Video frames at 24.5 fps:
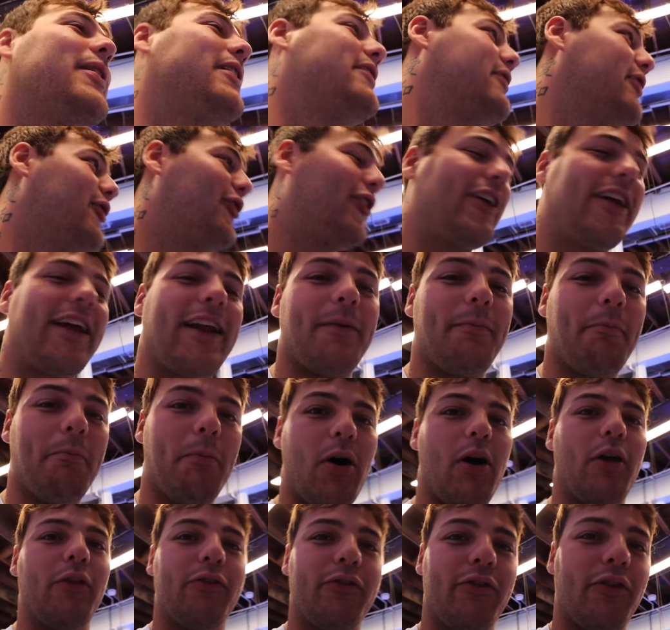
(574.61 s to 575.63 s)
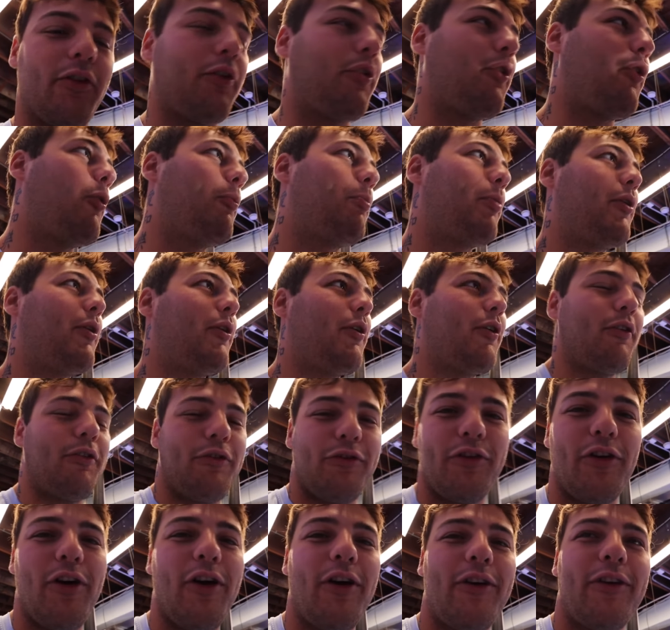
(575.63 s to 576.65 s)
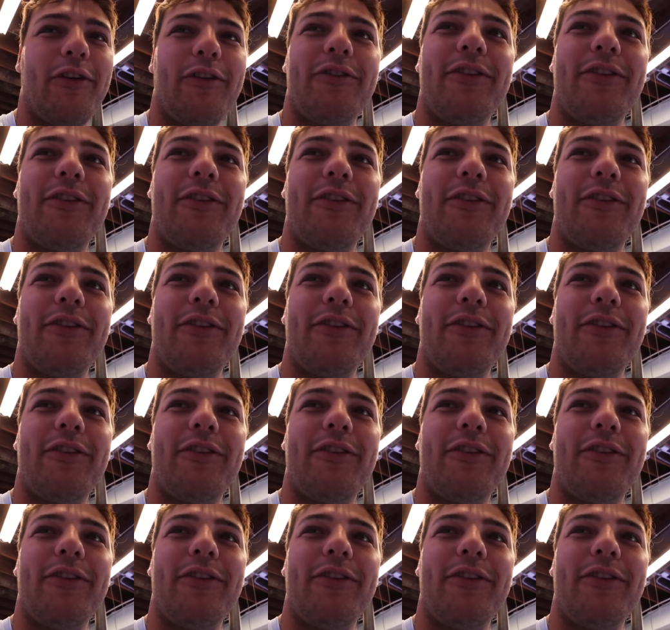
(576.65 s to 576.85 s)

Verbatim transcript: Until I get a monster grouper or a shark or